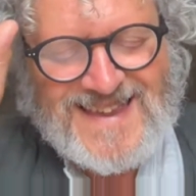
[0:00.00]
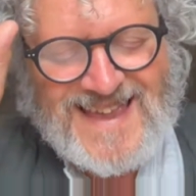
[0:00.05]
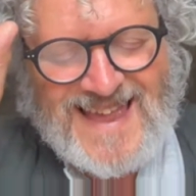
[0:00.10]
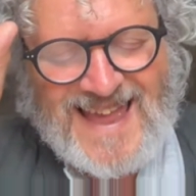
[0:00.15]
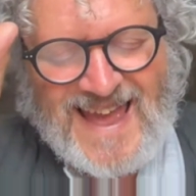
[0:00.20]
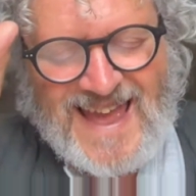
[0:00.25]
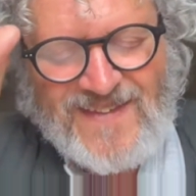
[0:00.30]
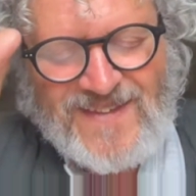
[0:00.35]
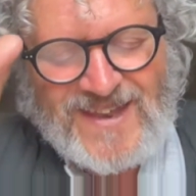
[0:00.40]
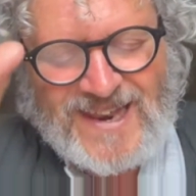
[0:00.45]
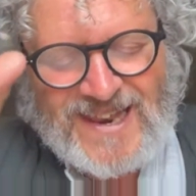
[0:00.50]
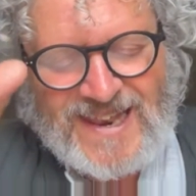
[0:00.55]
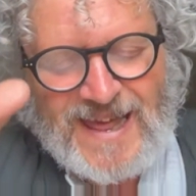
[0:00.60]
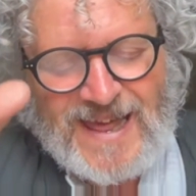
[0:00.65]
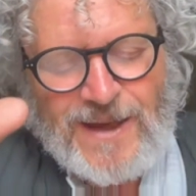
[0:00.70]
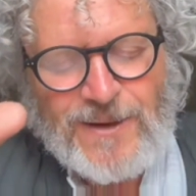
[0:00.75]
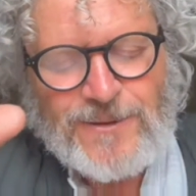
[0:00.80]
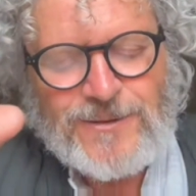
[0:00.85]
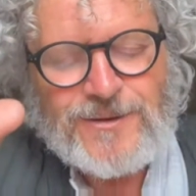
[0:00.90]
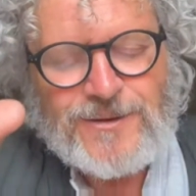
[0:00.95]
and
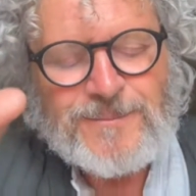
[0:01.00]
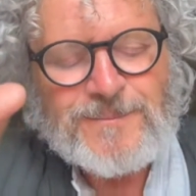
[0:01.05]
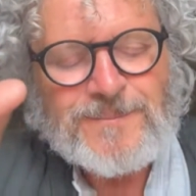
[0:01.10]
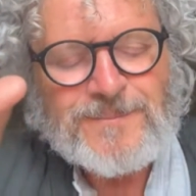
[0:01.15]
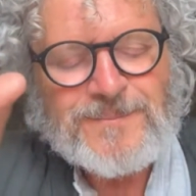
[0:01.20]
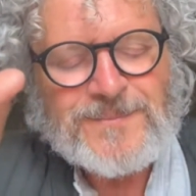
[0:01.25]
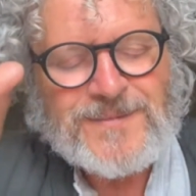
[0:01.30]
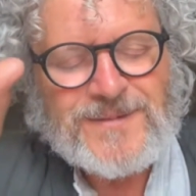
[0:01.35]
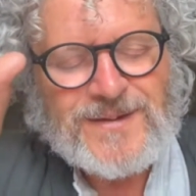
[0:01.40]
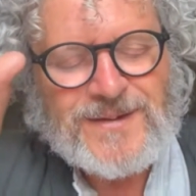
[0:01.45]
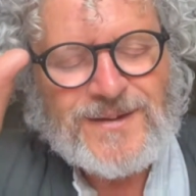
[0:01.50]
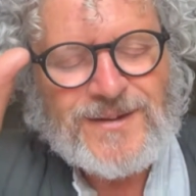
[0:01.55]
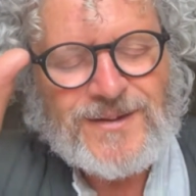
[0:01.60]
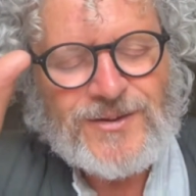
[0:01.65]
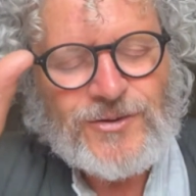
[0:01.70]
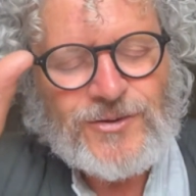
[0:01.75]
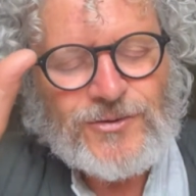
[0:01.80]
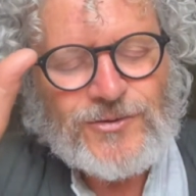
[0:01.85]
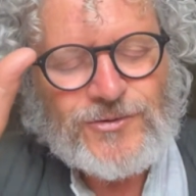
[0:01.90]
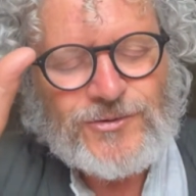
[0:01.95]
allow them
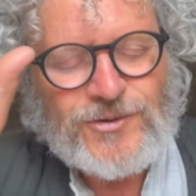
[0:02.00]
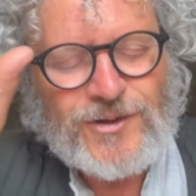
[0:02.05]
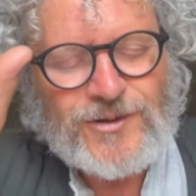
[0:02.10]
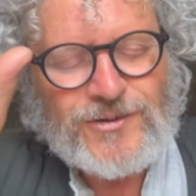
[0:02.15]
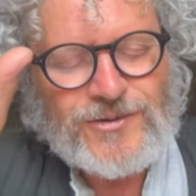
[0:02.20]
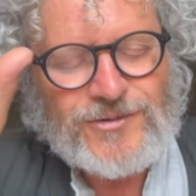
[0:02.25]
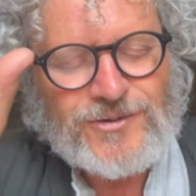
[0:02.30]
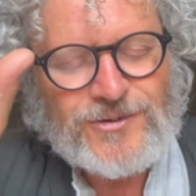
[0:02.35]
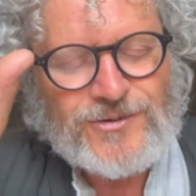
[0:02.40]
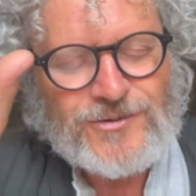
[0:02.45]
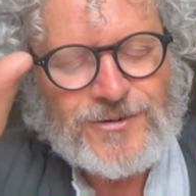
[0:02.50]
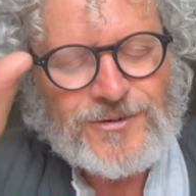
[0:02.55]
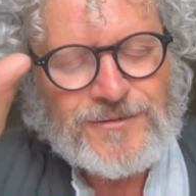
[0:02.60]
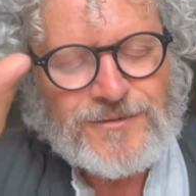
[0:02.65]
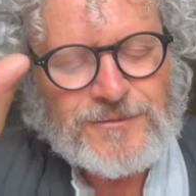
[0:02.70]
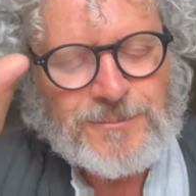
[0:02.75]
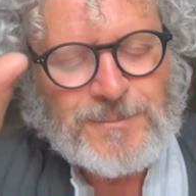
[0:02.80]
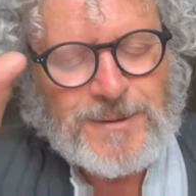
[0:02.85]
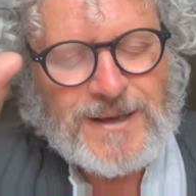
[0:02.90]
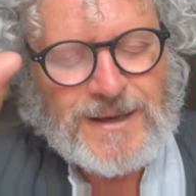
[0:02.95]
just to drift
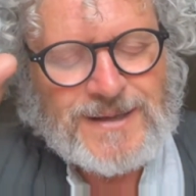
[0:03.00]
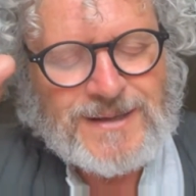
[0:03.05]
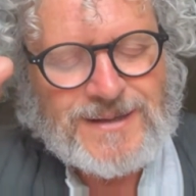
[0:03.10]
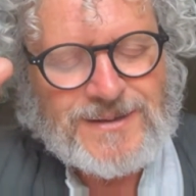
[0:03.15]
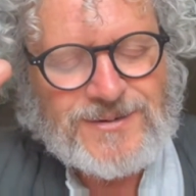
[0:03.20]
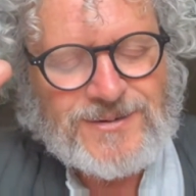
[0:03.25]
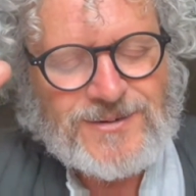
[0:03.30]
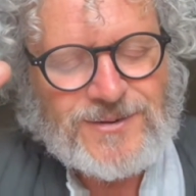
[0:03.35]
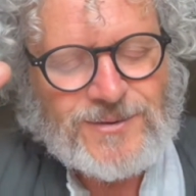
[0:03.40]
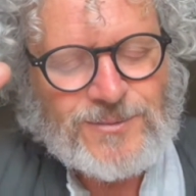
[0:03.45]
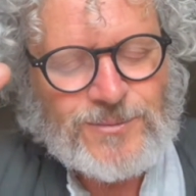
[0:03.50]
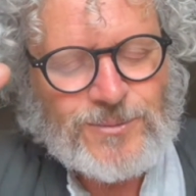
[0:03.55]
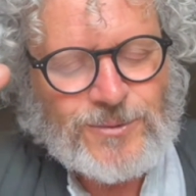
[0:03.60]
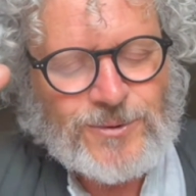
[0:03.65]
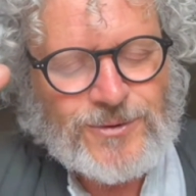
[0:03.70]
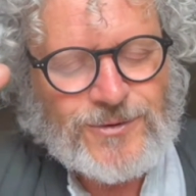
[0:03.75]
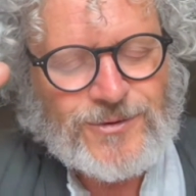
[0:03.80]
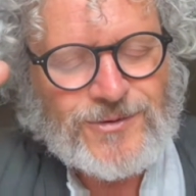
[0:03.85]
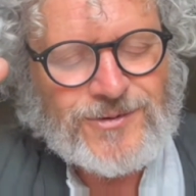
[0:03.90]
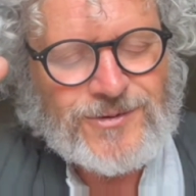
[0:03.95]
back into the
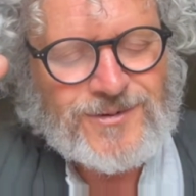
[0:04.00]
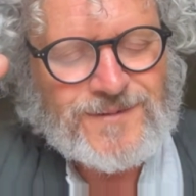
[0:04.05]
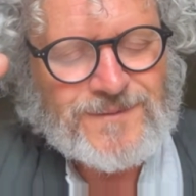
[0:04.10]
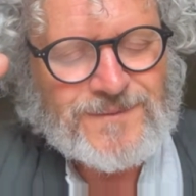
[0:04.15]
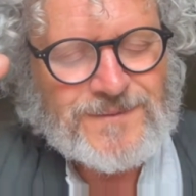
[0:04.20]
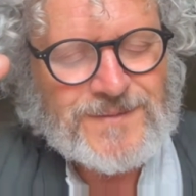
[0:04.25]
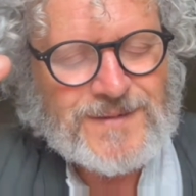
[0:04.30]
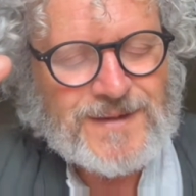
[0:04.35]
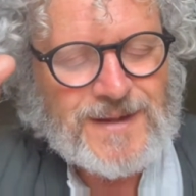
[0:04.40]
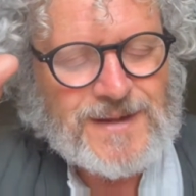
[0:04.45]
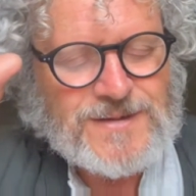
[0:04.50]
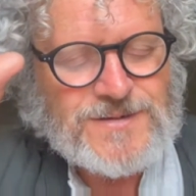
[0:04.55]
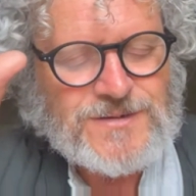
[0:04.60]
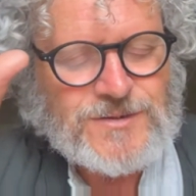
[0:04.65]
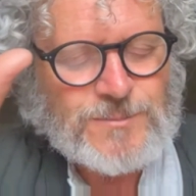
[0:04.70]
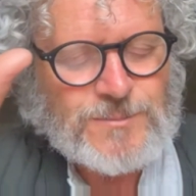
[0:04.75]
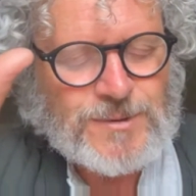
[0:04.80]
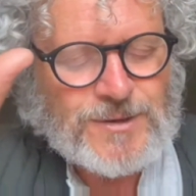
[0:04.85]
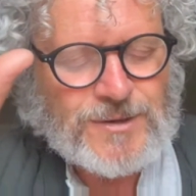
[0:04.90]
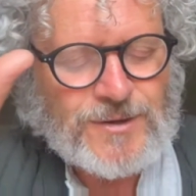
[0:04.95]
woods as you
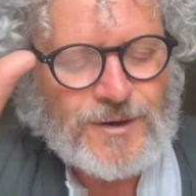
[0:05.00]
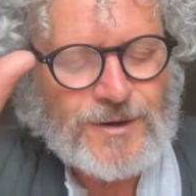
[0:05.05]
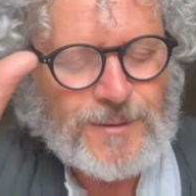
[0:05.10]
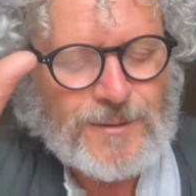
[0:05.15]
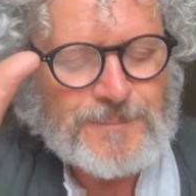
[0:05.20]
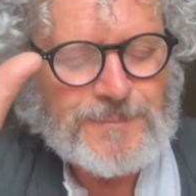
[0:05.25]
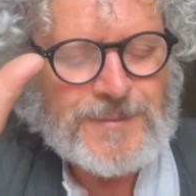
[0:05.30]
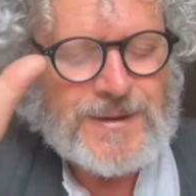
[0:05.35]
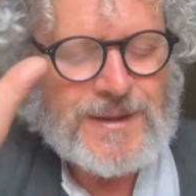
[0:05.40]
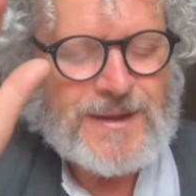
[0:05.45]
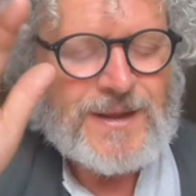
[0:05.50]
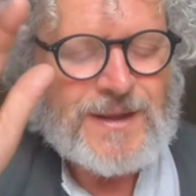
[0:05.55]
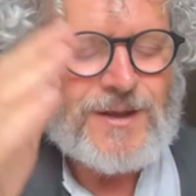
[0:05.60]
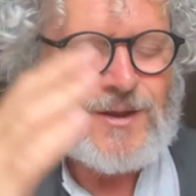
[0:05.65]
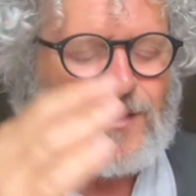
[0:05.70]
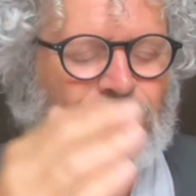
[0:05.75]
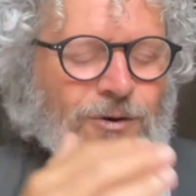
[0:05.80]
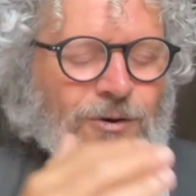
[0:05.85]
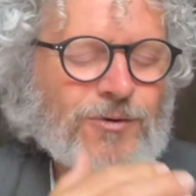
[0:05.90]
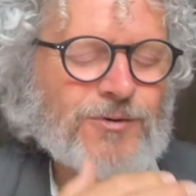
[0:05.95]
become
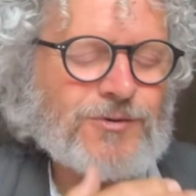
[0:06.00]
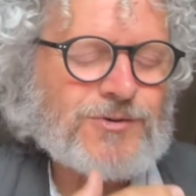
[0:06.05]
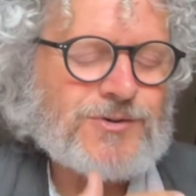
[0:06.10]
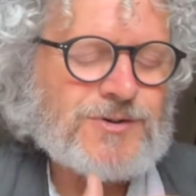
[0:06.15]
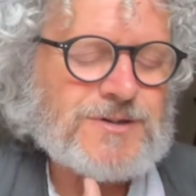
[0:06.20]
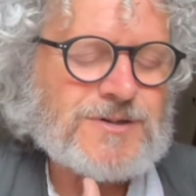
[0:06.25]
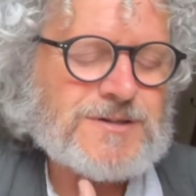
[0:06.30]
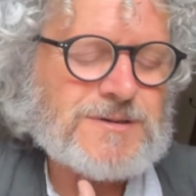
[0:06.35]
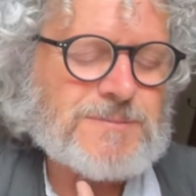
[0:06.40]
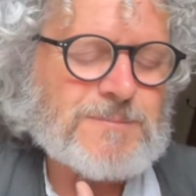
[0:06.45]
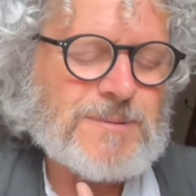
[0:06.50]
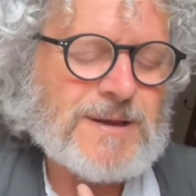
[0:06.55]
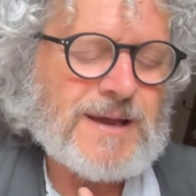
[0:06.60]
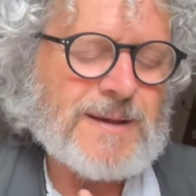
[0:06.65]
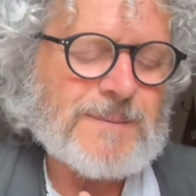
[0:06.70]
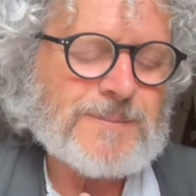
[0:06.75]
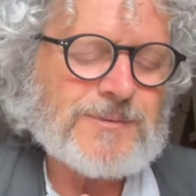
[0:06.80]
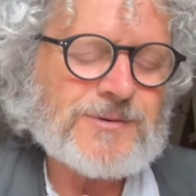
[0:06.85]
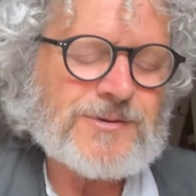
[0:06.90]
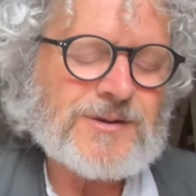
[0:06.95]
conscious,
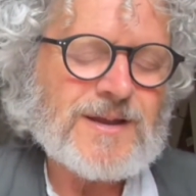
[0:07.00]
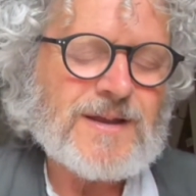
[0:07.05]
perhaps